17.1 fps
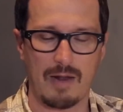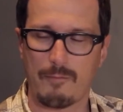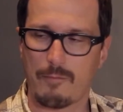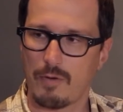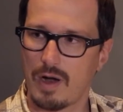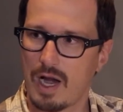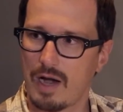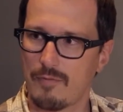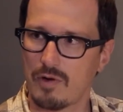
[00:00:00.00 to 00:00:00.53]
And
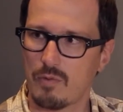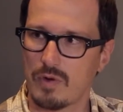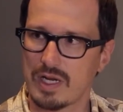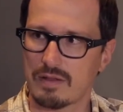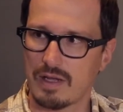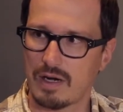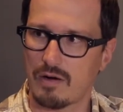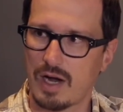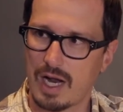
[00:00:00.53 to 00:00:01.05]
for every
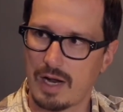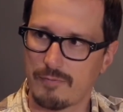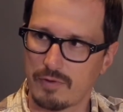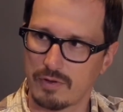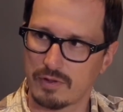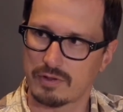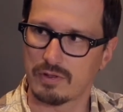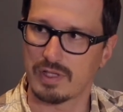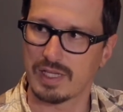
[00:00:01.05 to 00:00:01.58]
week thereafter
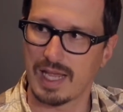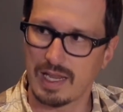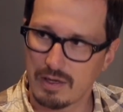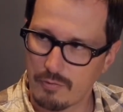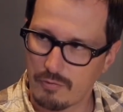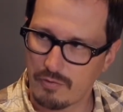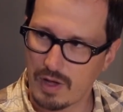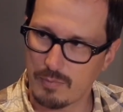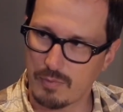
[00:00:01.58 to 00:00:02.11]
until the end
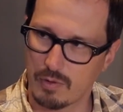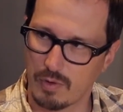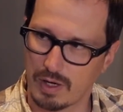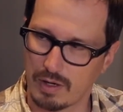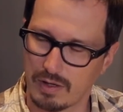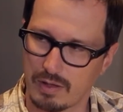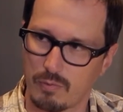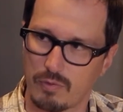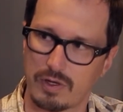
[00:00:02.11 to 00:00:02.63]
of
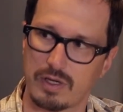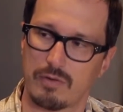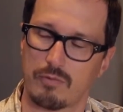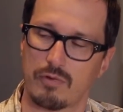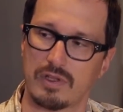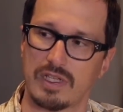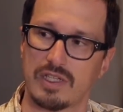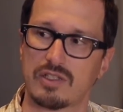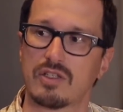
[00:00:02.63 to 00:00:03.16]
February, we're going to
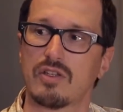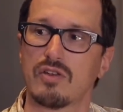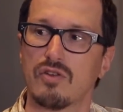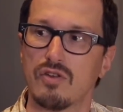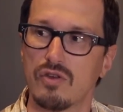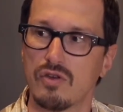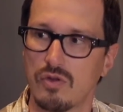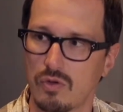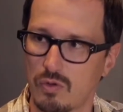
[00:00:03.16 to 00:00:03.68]
release
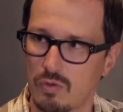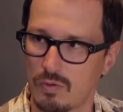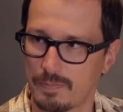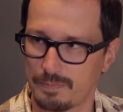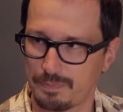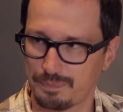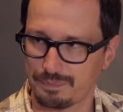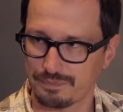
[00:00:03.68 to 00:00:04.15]
new